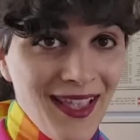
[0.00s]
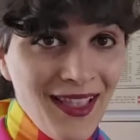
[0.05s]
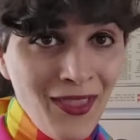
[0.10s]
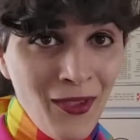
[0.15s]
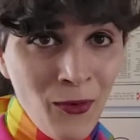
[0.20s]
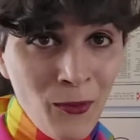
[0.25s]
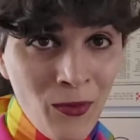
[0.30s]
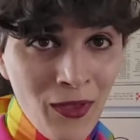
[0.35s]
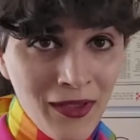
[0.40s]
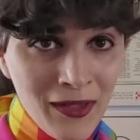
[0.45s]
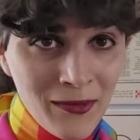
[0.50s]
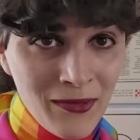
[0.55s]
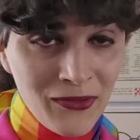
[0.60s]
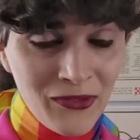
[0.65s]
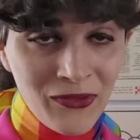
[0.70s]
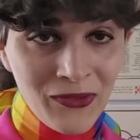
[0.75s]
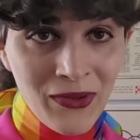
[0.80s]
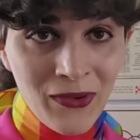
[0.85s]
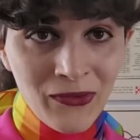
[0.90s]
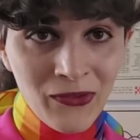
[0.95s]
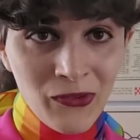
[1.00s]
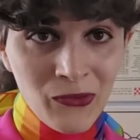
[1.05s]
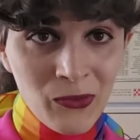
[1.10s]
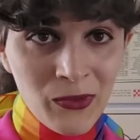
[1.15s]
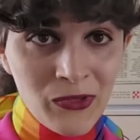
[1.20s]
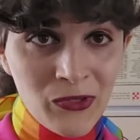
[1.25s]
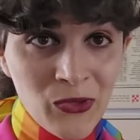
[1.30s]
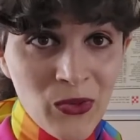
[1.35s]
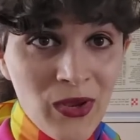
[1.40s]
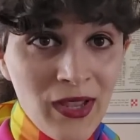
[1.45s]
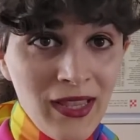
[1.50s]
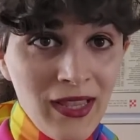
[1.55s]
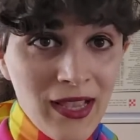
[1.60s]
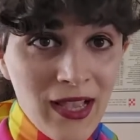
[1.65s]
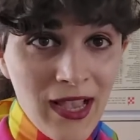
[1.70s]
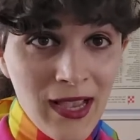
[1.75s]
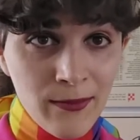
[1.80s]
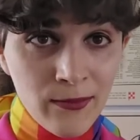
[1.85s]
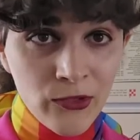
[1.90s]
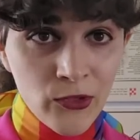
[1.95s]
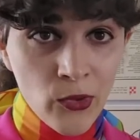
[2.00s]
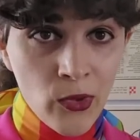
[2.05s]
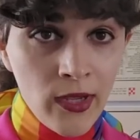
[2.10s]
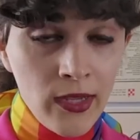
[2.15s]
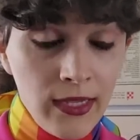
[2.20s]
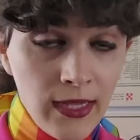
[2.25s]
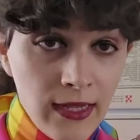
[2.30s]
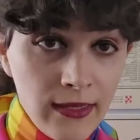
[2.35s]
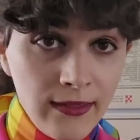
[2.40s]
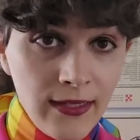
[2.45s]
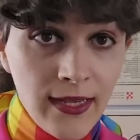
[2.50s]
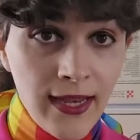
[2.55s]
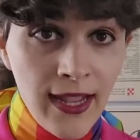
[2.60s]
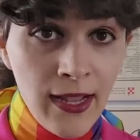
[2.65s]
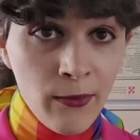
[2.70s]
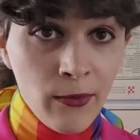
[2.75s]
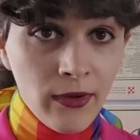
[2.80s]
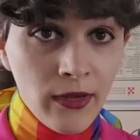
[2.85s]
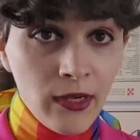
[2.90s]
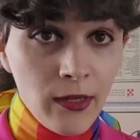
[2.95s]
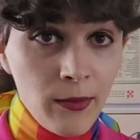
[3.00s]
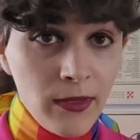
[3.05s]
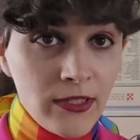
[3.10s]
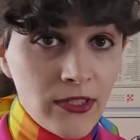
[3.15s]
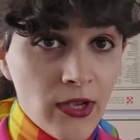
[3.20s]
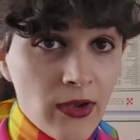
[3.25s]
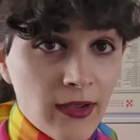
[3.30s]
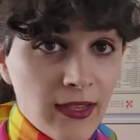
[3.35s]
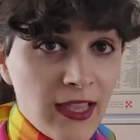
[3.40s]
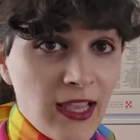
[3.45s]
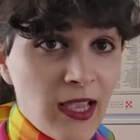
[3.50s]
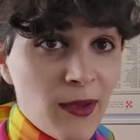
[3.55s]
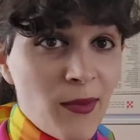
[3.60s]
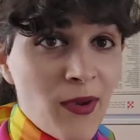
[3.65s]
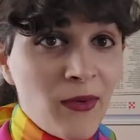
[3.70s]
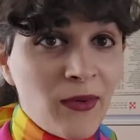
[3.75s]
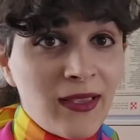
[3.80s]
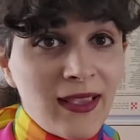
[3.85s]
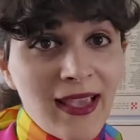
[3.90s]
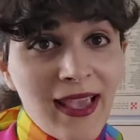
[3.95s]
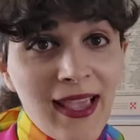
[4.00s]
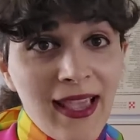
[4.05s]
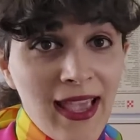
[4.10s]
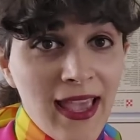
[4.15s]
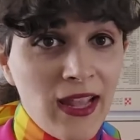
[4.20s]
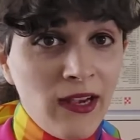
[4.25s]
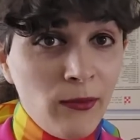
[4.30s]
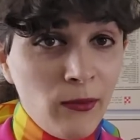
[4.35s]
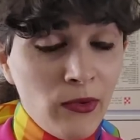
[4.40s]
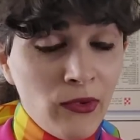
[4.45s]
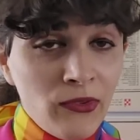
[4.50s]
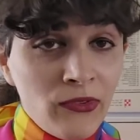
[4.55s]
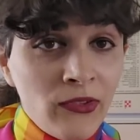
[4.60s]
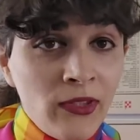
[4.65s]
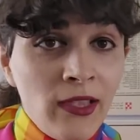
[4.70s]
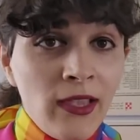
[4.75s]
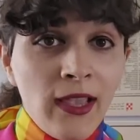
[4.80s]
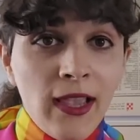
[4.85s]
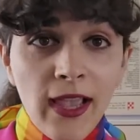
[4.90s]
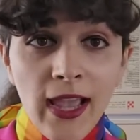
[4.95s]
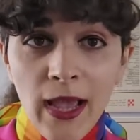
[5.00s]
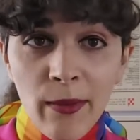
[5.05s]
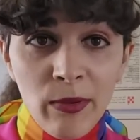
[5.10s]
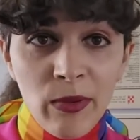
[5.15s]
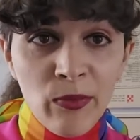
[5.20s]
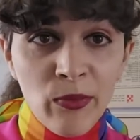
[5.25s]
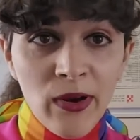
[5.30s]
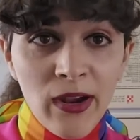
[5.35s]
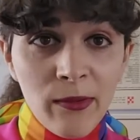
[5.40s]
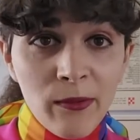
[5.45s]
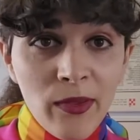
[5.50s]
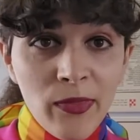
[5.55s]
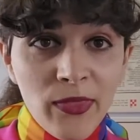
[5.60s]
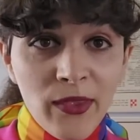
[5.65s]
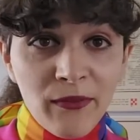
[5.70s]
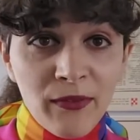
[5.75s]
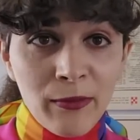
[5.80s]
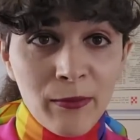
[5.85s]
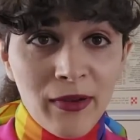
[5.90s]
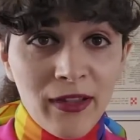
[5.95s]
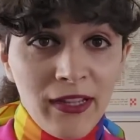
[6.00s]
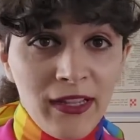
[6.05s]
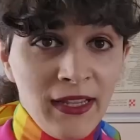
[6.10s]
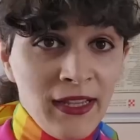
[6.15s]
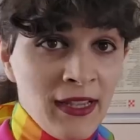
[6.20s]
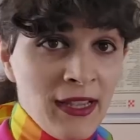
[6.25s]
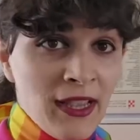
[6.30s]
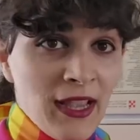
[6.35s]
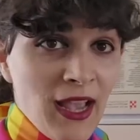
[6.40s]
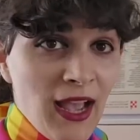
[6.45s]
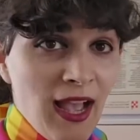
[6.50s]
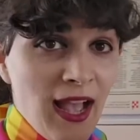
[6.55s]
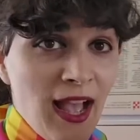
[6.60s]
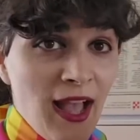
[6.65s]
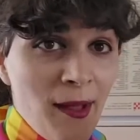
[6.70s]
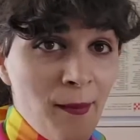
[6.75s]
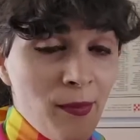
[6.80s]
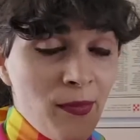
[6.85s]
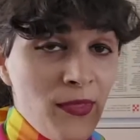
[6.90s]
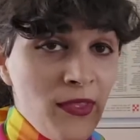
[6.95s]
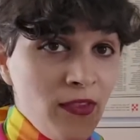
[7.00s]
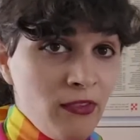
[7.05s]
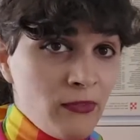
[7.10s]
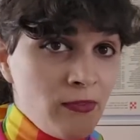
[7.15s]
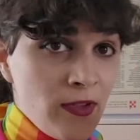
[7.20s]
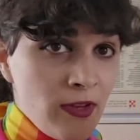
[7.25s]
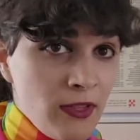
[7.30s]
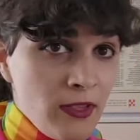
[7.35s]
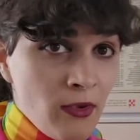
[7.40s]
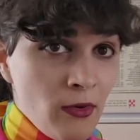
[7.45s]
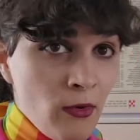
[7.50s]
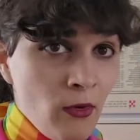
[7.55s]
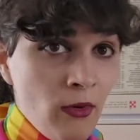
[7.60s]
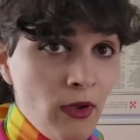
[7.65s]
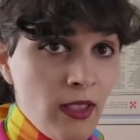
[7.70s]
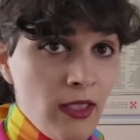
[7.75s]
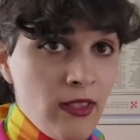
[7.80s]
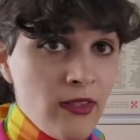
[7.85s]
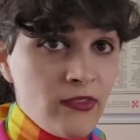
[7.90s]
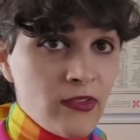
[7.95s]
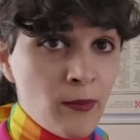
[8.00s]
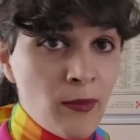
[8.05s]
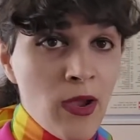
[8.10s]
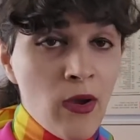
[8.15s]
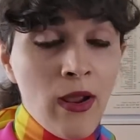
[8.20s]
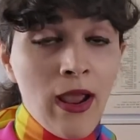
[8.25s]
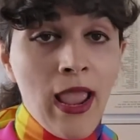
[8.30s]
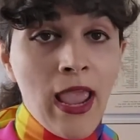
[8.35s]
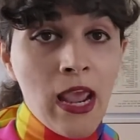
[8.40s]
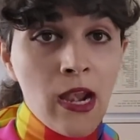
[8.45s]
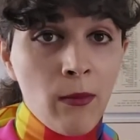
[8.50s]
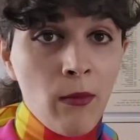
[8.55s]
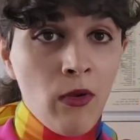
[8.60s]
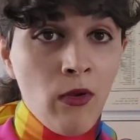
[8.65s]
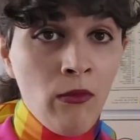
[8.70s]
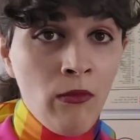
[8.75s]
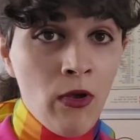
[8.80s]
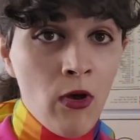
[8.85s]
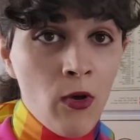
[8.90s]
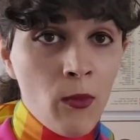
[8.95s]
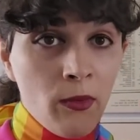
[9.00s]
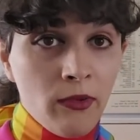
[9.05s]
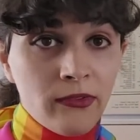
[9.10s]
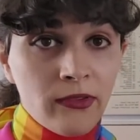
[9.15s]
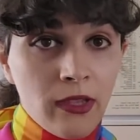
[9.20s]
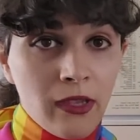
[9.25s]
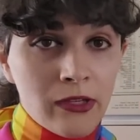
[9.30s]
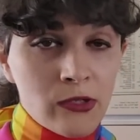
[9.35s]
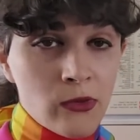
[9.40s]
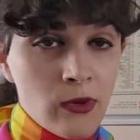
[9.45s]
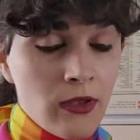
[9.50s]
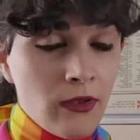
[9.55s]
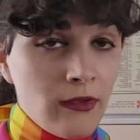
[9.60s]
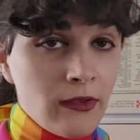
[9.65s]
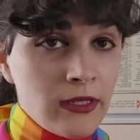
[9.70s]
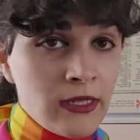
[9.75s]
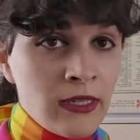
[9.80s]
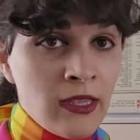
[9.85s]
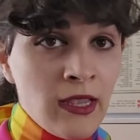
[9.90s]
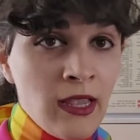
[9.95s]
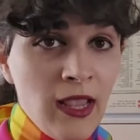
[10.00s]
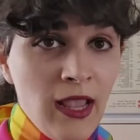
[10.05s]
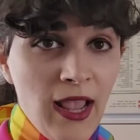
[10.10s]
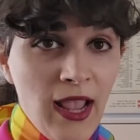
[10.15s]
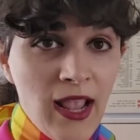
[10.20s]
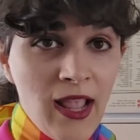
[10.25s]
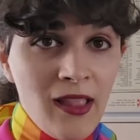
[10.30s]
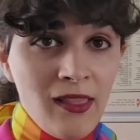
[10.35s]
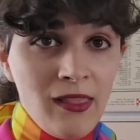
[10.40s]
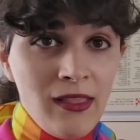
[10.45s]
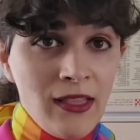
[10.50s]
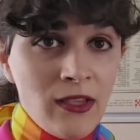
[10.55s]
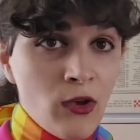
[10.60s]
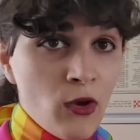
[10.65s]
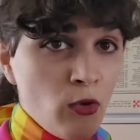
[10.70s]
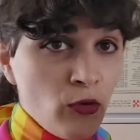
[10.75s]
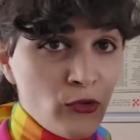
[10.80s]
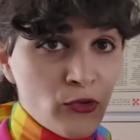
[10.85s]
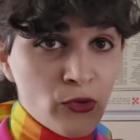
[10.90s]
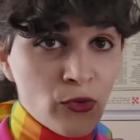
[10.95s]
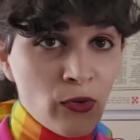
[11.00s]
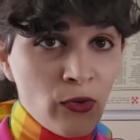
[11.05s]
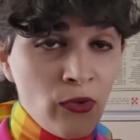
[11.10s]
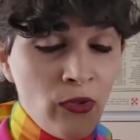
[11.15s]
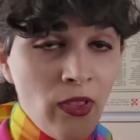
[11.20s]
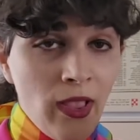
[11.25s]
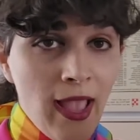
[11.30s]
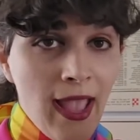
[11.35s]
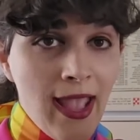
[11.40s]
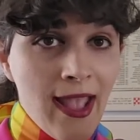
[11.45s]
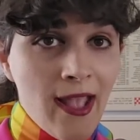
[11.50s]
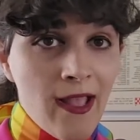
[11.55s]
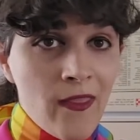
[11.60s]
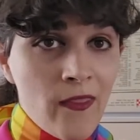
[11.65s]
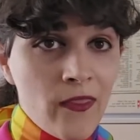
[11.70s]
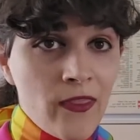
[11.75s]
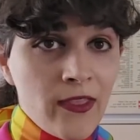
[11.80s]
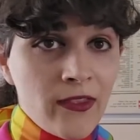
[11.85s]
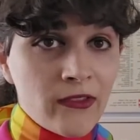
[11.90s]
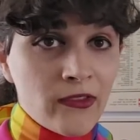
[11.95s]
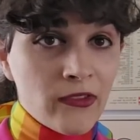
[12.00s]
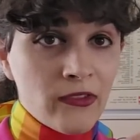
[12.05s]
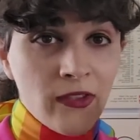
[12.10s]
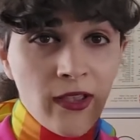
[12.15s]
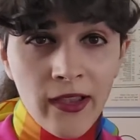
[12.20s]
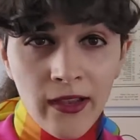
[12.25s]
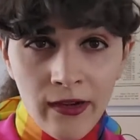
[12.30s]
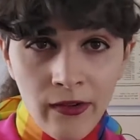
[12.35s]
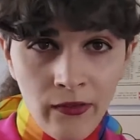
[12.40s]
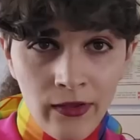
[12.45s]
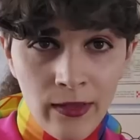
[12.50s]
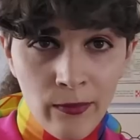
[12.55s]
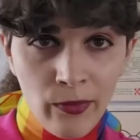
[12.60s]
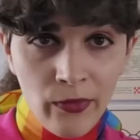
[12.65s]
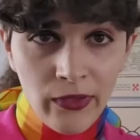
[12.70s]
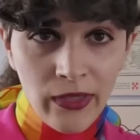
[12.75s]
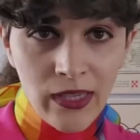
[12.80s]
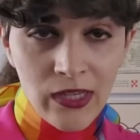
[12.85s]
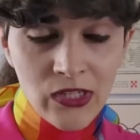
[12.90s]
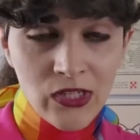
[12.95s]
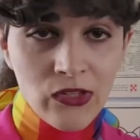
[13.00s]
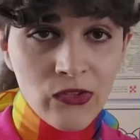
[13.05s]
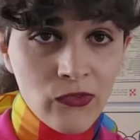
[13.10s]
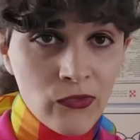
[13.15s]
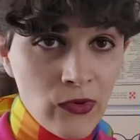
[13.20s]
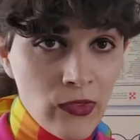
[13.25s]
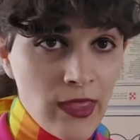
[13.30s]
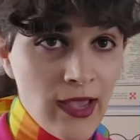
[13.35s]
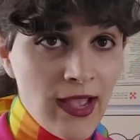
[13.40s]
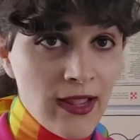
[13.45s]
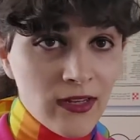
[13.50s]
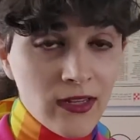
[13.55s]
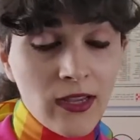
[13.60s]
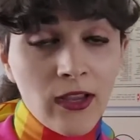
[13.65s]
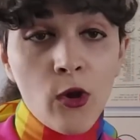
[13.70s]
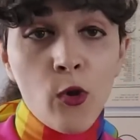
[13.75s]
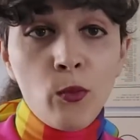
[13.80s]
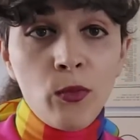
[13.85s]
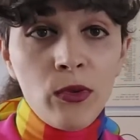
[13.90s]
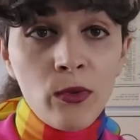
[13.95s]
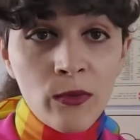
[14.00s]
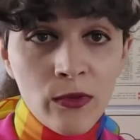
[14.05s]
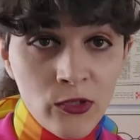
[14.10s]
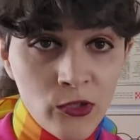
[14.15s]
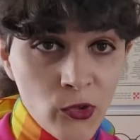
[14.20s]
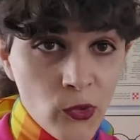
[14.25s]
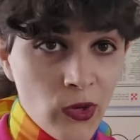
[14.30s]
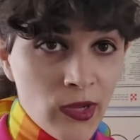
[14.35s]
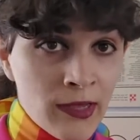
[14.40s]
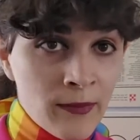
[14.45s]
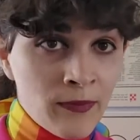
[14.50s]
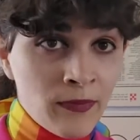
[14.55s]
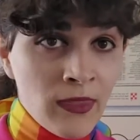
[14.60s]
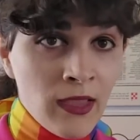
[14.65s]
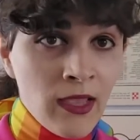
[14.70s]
Hello, welcome to Zoonosis with Joy. I'm Joy, and today we're going to be talking about gay animals. Happy Pride Month, everybody. This video is about animal homosexuality and the cultural and the societal implications for that. I hope you enjoy.